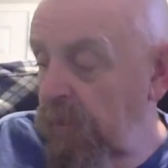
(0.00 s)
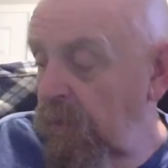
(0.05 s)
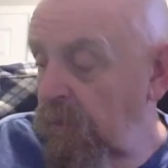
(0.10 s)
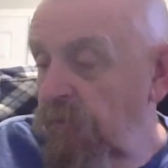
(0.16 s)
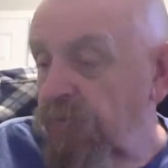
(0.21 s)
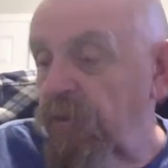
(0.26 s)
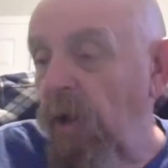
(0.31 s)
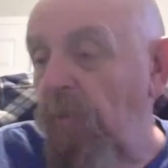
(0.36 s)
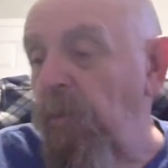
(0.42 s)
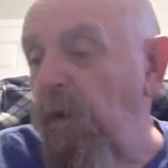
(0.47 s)

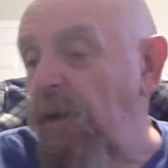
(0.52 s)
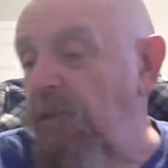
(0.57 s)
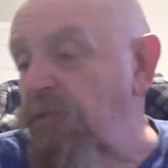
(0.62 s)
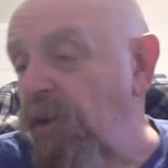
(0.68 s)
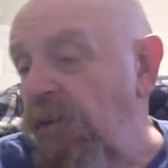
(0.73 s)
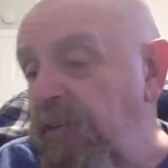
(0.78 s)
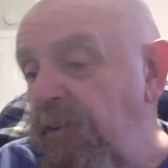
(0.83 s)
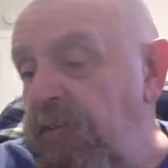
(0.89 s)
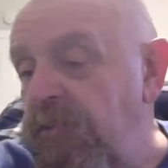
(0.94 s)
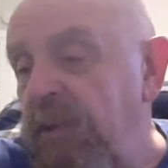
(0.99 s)
Somewhere's
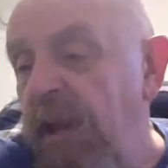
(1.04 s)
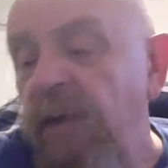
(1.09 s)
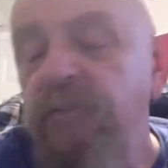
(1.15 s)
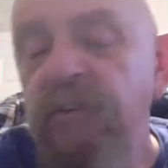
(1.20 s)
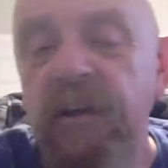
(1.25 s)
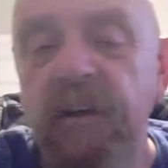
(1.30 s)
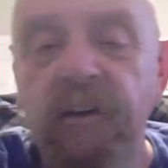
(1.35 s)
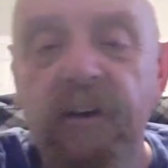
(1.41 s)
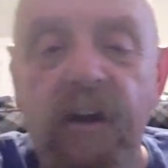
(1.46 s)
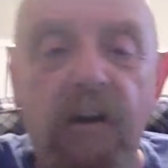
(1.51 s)
on this desk.
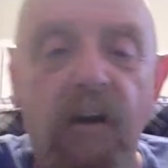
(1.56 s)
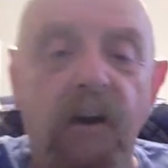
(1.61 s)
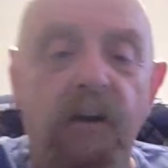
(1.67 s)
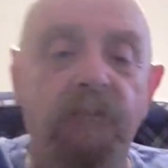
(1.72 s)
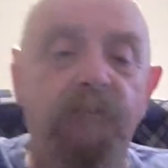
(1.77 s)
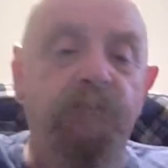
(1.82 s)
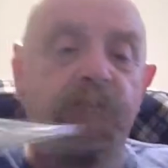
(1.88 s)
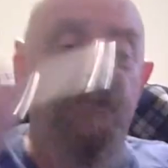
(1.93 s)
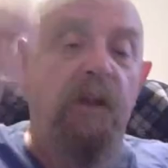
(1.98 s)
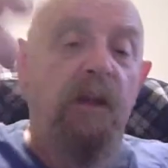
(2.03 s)
Here they are.
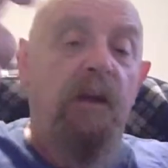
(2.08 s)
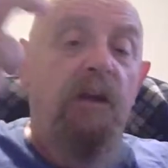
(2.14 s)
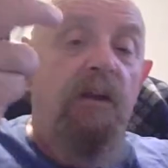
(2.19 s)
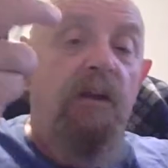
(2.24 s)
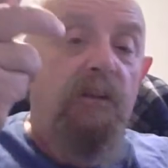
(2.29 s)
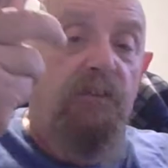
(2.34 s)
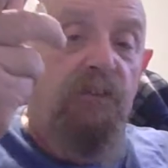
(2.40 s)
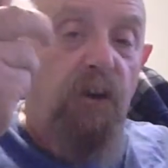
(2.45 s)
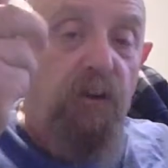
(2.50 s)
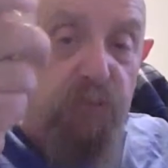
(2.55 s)

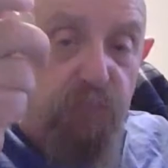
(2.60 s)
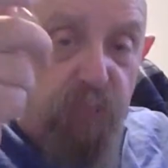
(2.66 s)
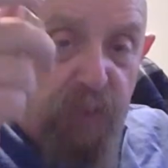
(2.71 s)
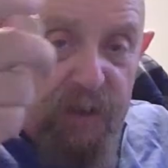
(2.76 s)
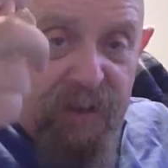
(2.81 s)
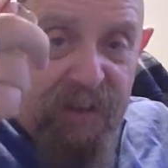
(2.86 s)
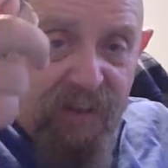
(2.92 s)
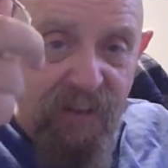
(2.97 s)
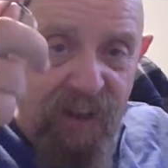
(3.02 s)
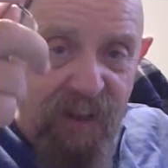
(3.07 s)
There's
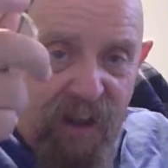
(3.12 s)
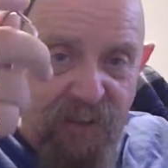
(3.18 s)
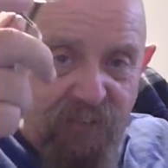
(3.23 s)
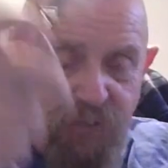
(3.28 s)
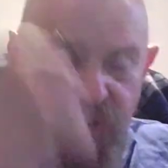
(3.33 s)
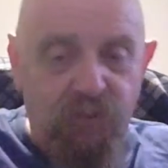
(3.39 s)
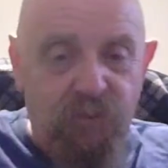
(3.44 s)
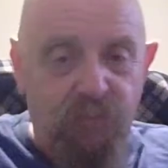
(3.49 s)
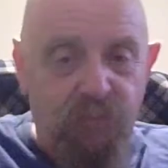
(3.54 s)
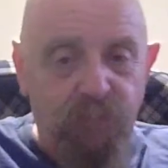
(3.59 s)
reading
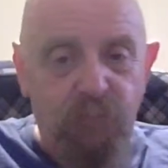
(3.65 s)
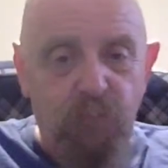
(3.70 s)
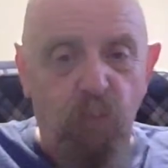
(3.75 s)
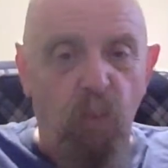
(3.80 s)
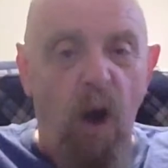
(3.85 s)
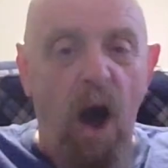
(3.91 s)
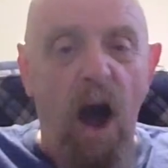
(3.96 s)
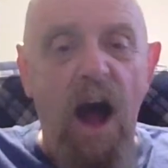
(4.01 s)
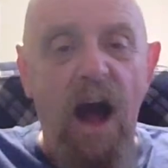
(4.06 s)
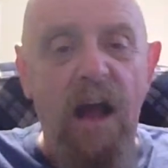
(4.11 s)
glasses.
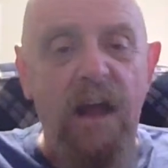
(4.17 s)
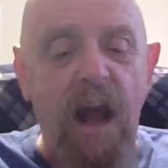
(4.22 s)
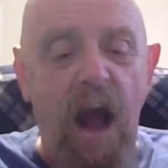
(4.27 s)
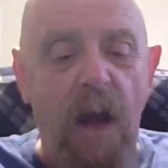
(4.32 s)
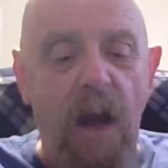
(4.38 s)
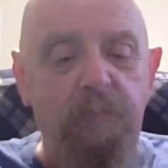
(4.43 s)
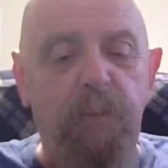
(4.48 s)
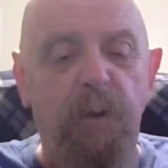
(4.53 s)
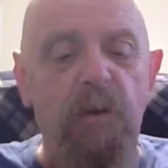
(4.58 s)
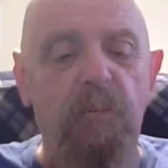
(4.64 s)
Why?
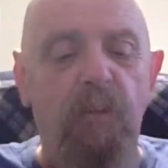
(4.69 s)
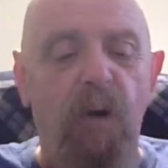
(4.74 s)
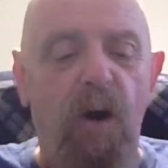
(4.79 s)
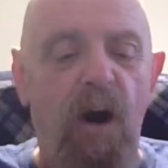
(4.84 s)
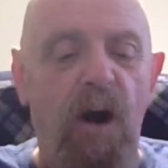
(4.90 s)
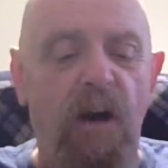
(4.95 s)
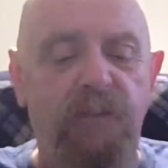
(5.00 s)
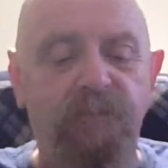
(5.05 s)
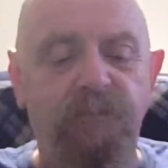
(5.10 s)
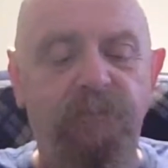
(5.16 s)
I put them
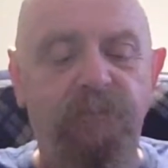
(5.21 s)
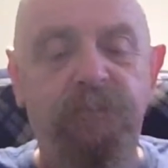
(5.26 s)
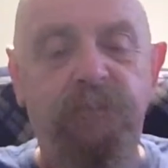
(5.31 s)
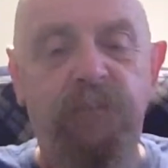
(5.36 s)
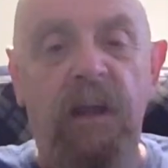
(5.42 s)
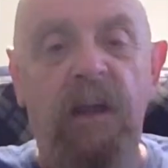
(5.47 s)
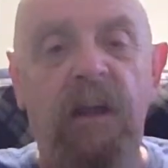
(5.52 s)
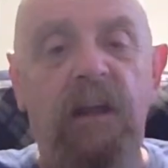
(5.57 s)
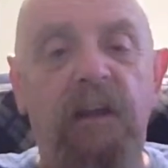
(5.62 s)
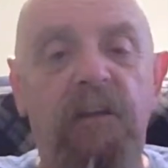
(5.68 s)
on
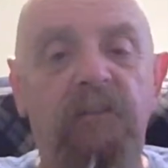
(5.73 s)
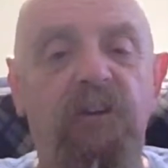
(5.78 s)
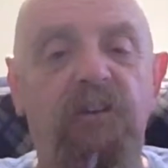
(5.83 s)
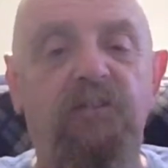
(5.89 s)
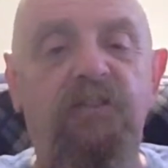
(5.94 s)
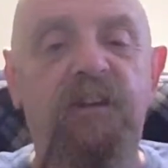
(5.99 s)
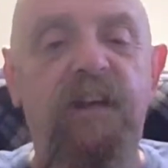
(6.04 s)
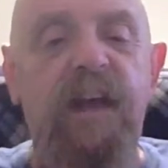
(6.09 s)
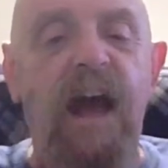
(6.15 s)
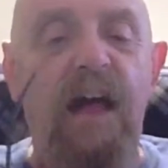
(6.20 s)
to
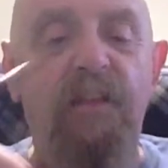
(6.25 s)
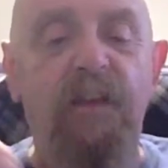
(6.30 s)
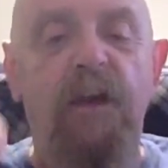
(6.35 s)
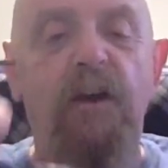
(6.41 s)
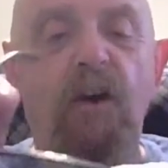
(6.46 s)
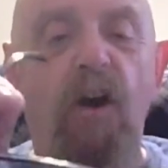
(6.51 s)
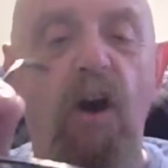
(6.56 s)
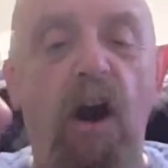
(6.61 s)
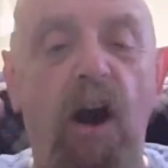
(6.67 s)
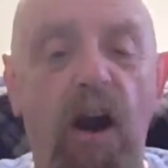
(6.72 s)
see how they
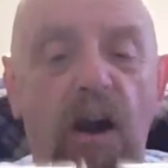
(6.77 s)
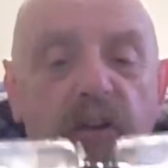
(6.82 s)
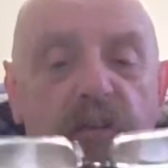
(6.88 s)
are,